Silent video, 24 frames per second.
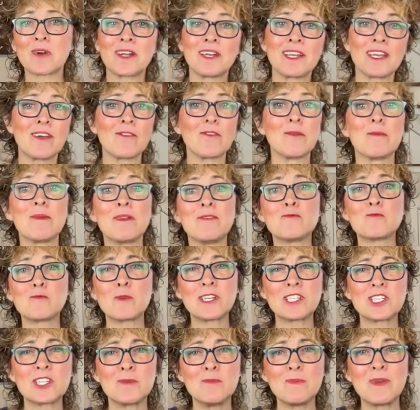We're going to give them
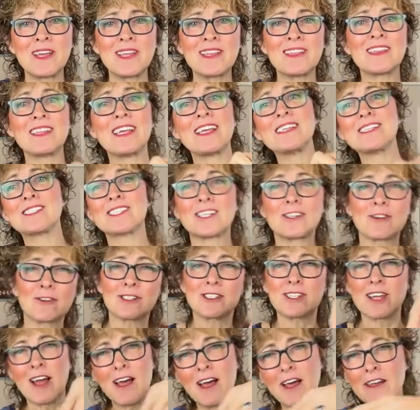enrichment, things, little
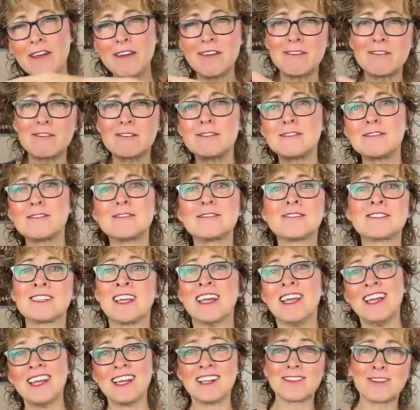tunnels,
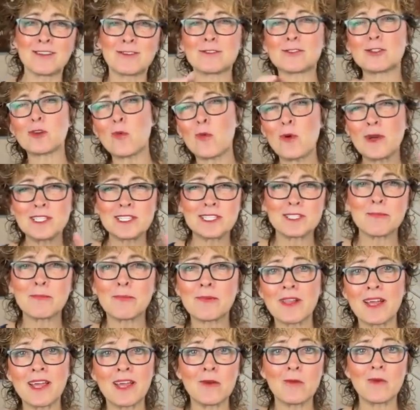little toys to
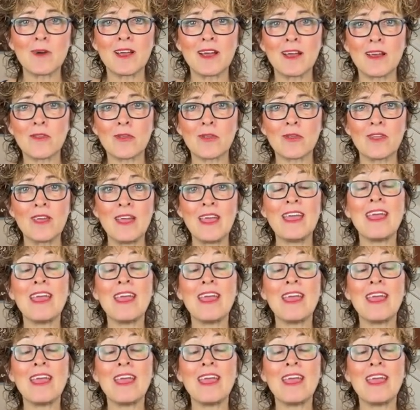play with.